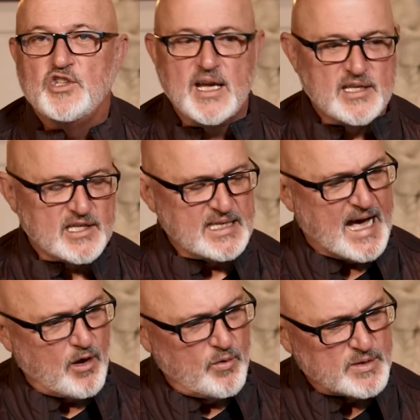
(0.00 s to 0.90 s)
Jesus
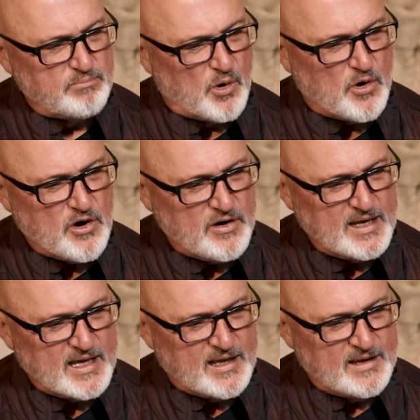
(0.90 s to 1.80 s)
not only was born
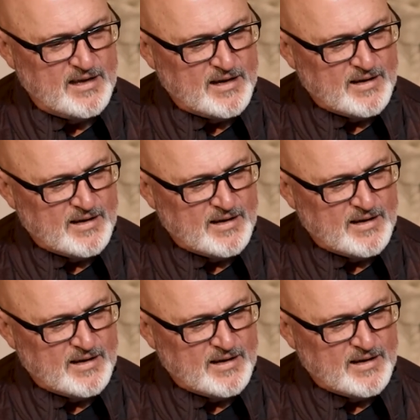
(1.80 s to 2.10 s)
in